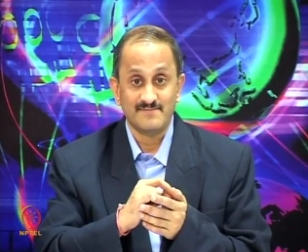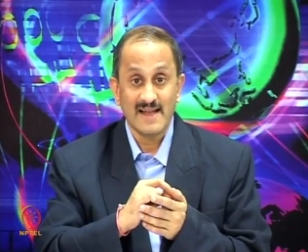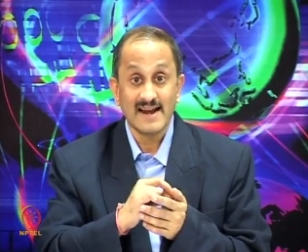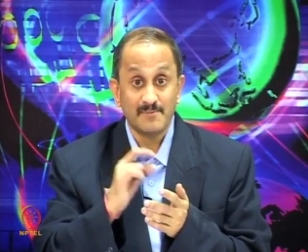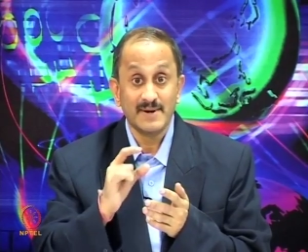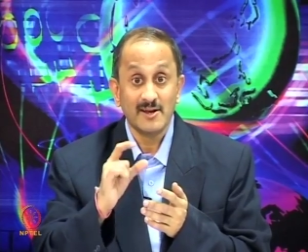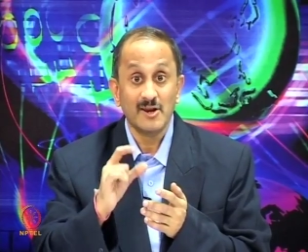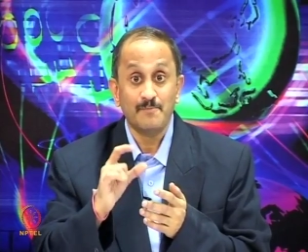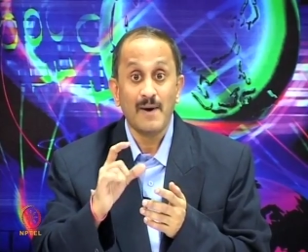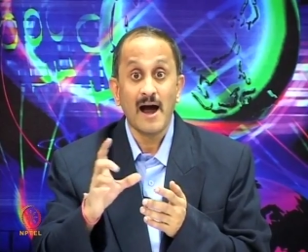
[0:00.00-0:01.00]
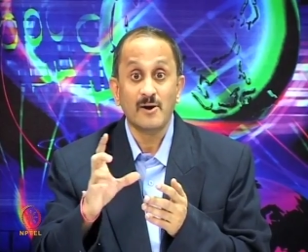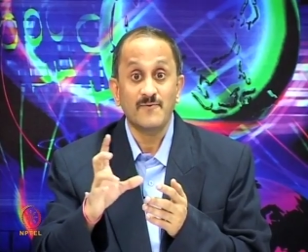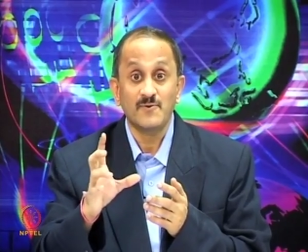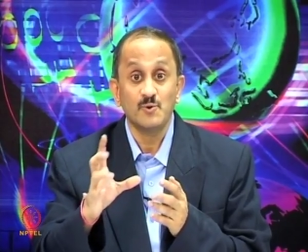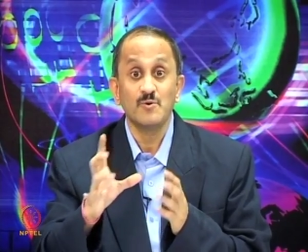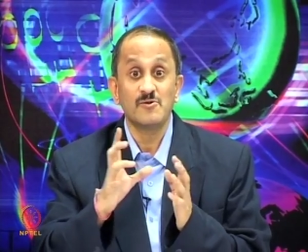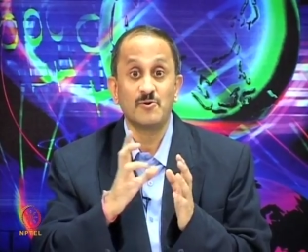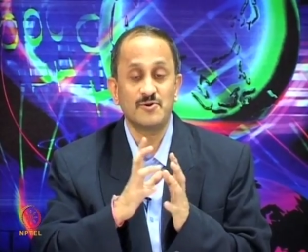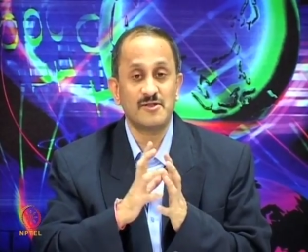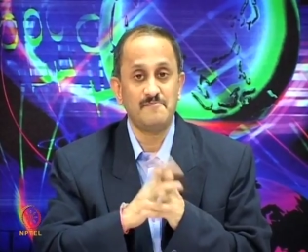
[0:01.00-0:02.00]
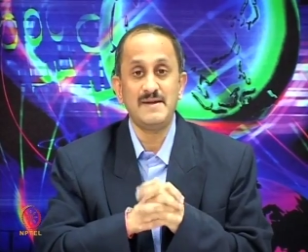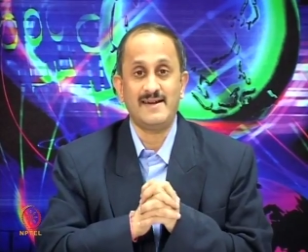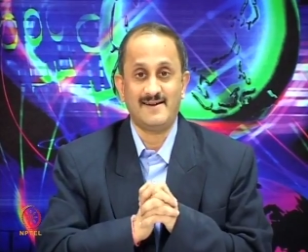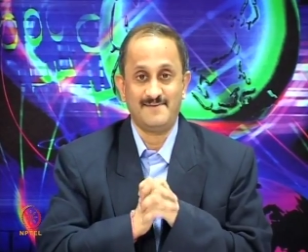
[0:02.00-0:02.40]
at a particular power of 2, so to speak,